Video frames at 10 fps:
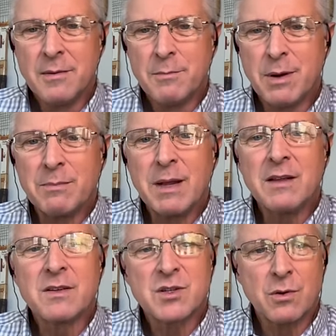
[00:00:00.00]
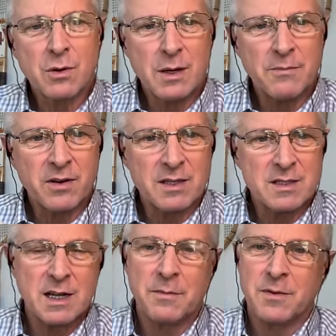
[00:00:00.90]
But many of us grow up very
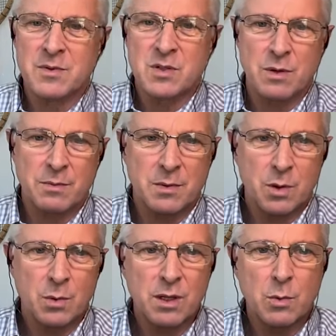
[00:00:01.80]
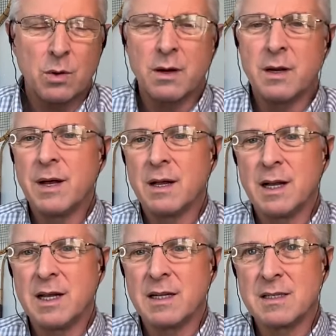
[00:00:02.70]
self-absorbed, and we're really worrying about
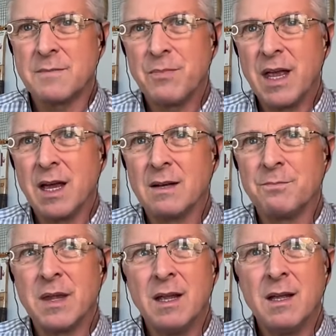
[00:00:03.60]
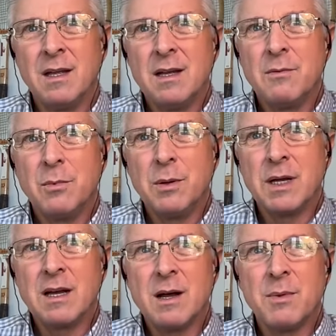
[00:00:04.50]
us. And we
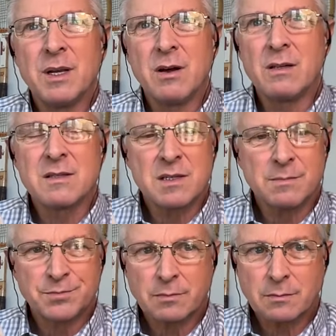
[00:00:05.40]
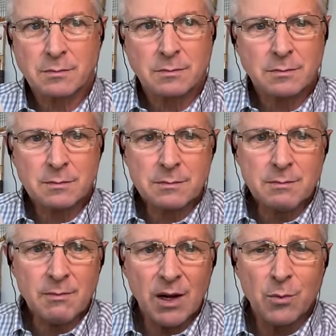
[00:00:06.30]
become adults
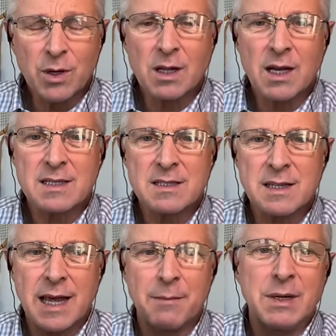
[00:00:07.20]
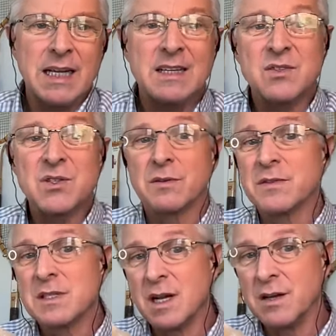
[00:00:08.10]
and realize that being in
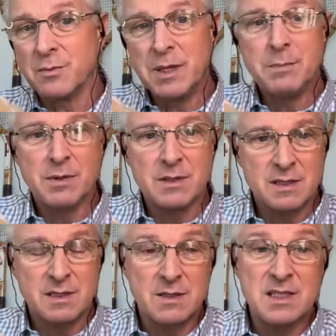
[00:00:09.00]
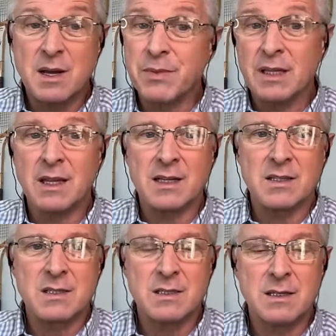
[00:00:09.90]
service to other people is something
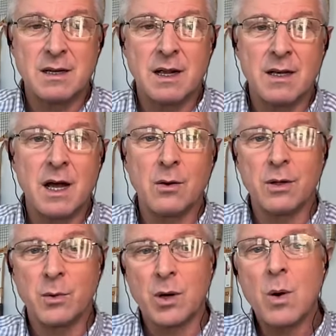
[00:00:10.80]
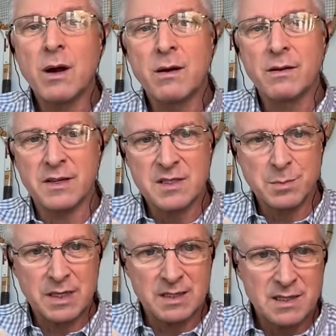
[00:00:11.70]
that's not only required of us,
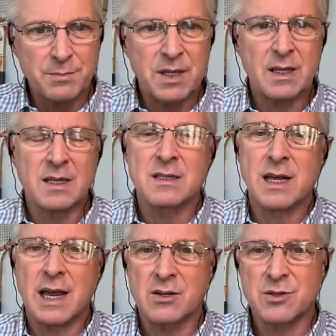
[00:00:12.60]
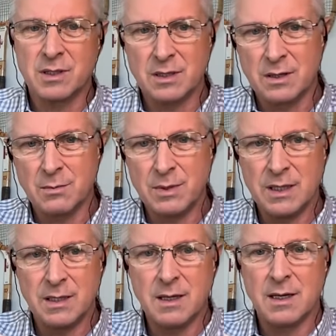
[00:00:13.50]
but it's something that's actually going to
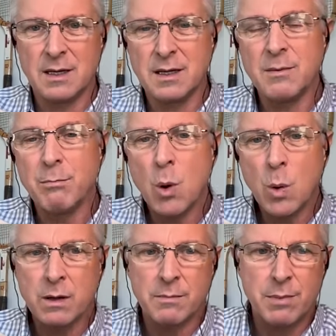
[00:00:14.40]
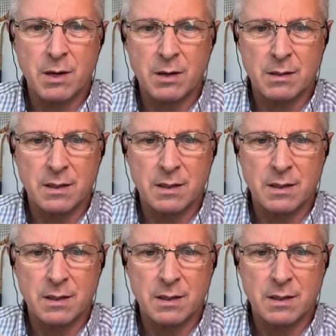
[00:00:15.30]
be an important part